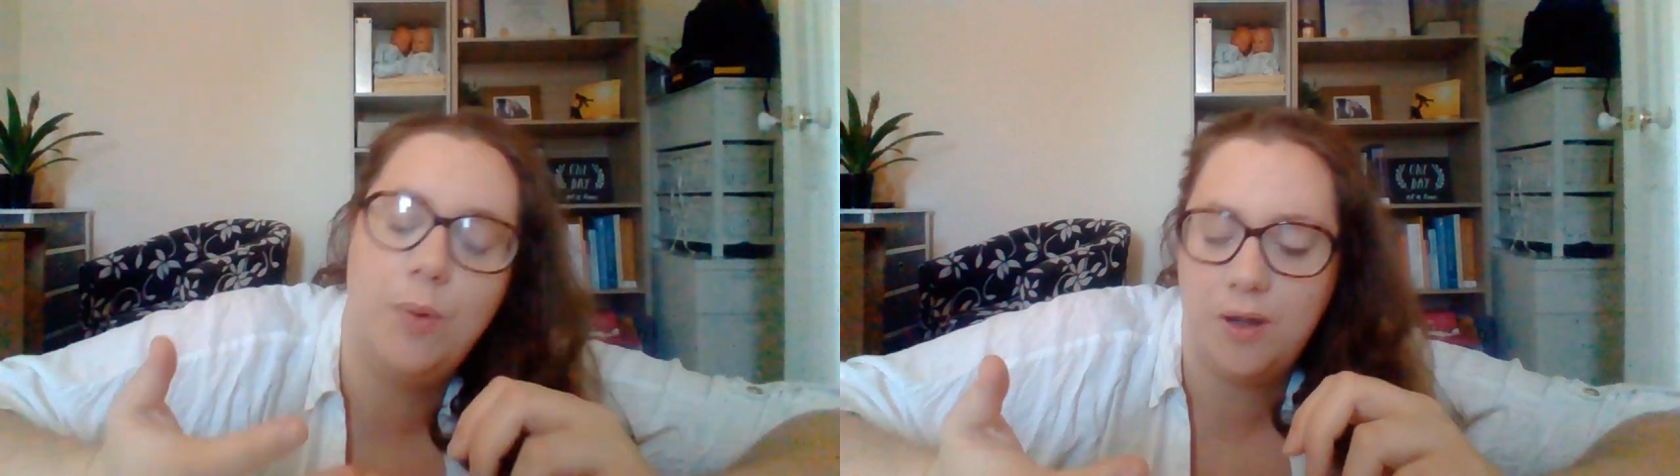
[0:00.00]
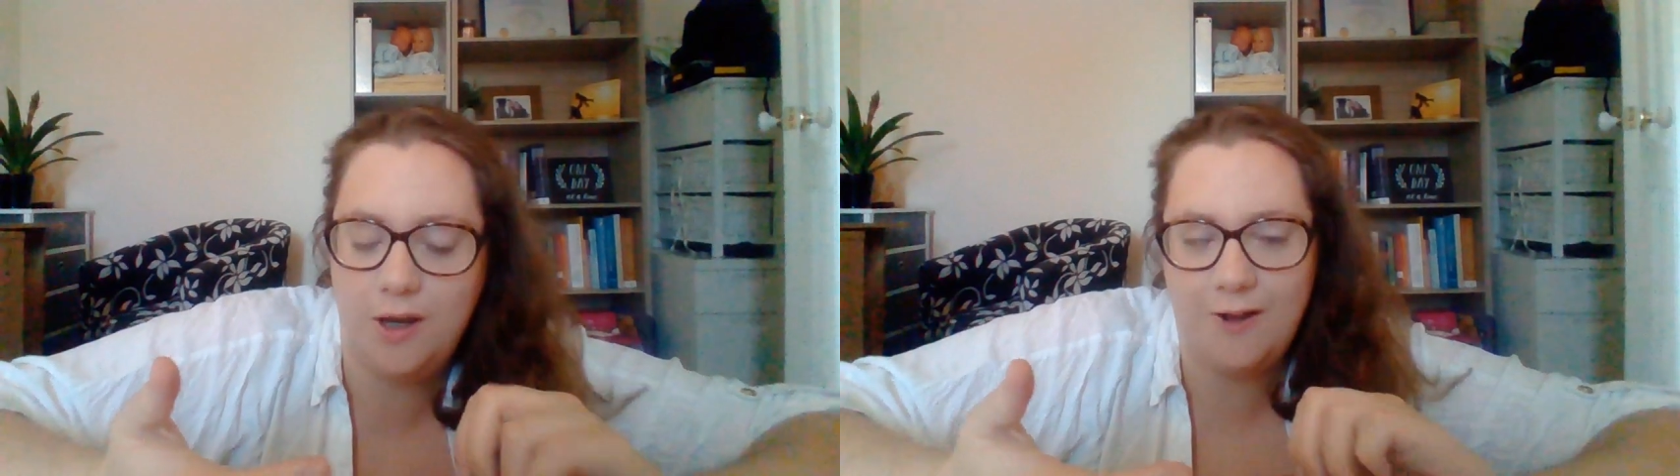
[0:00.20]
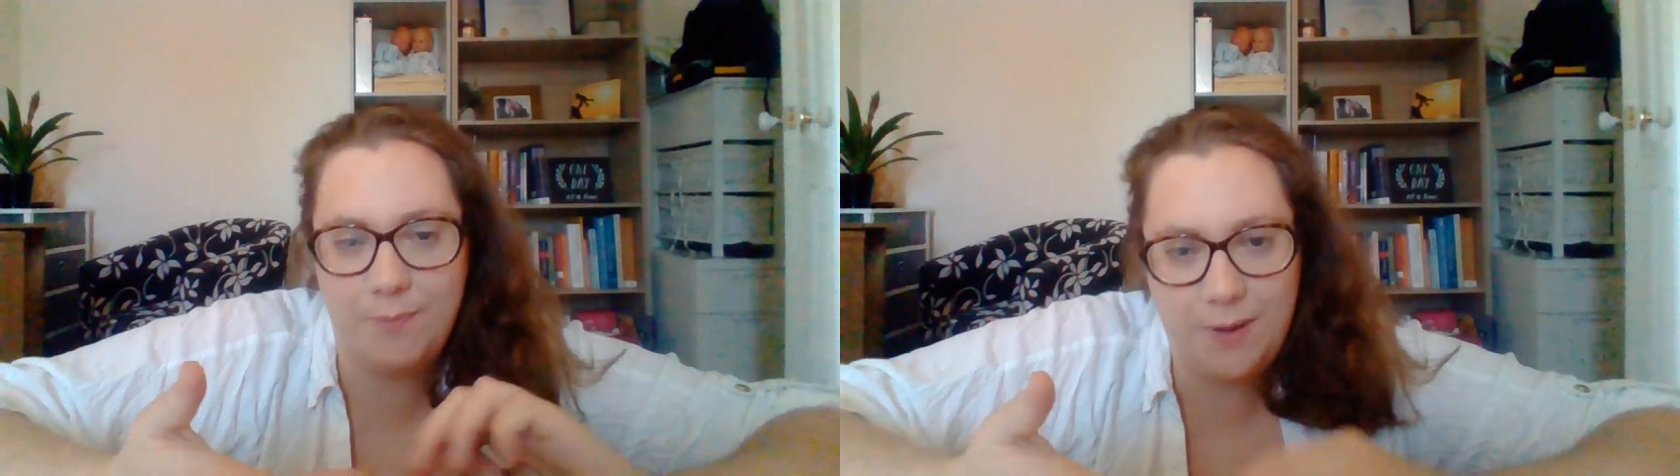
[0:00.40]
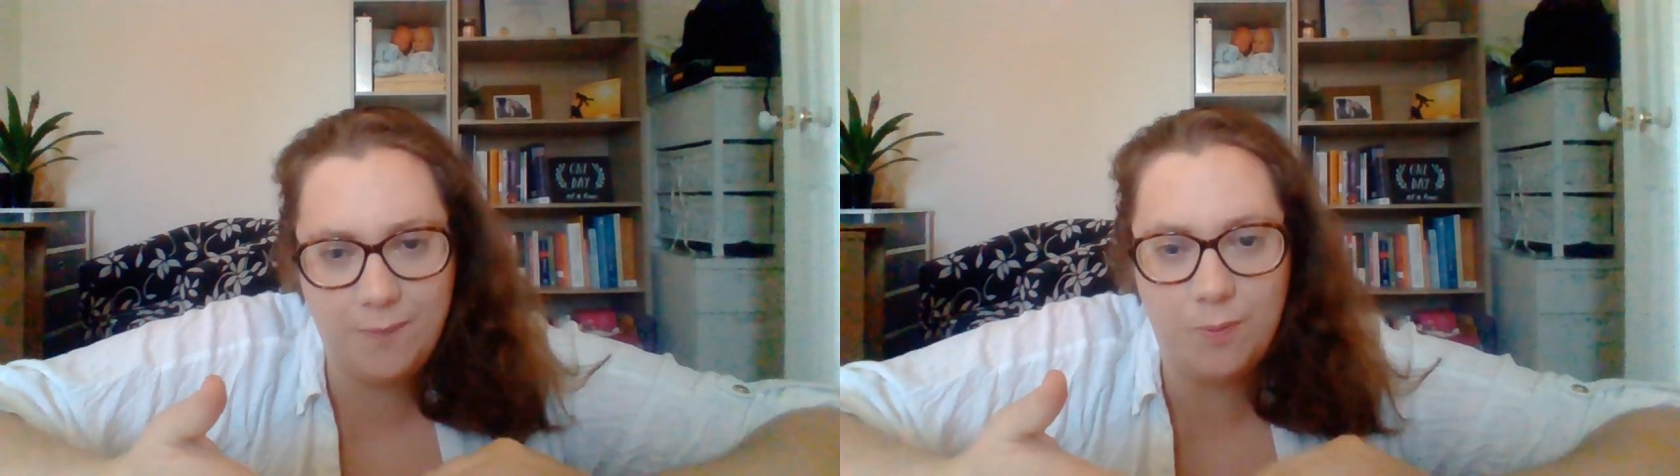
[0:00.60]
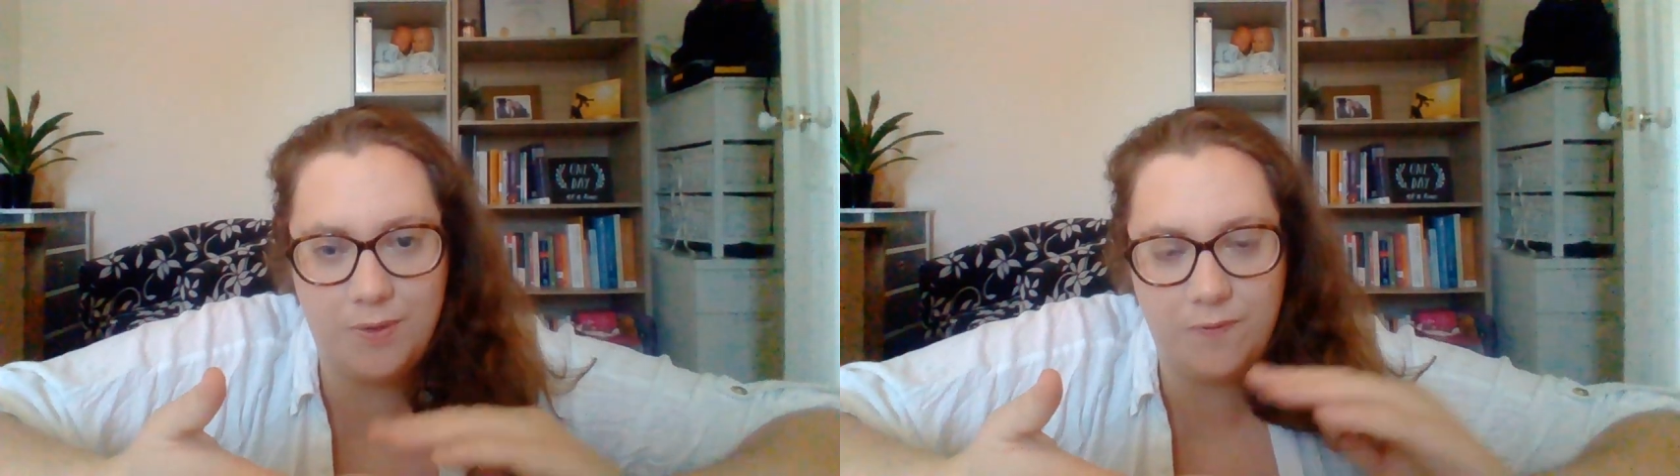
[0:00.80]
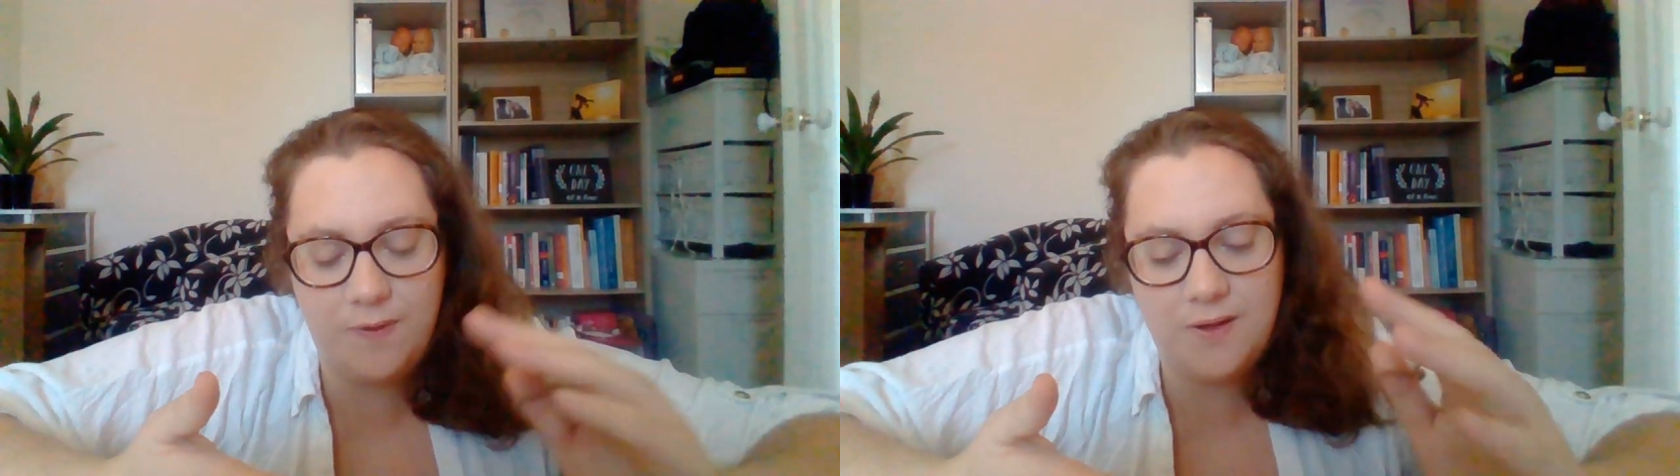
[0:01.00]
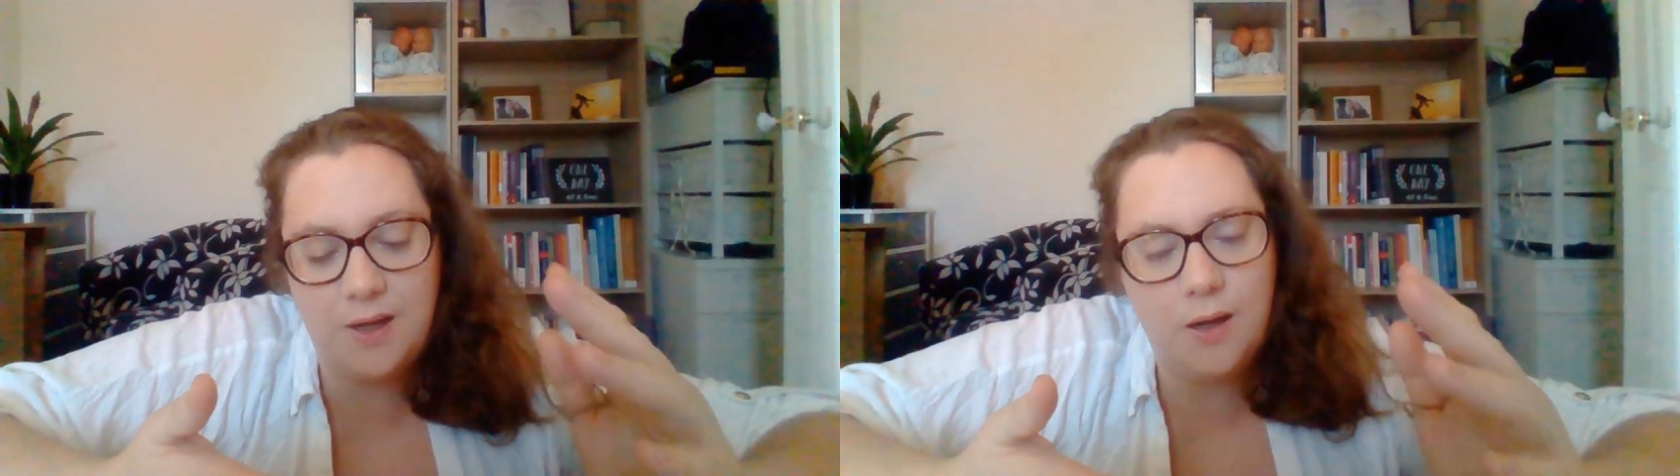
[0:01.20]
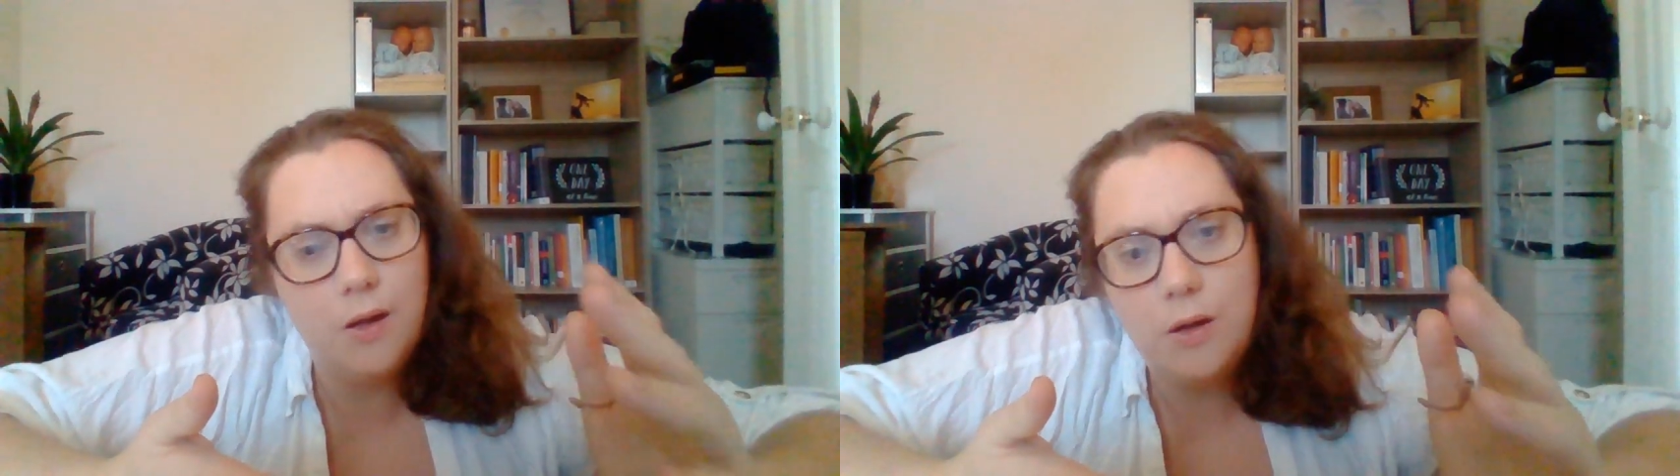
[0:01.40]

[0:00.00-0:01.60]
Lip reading: we're going to have painful breastfeeding.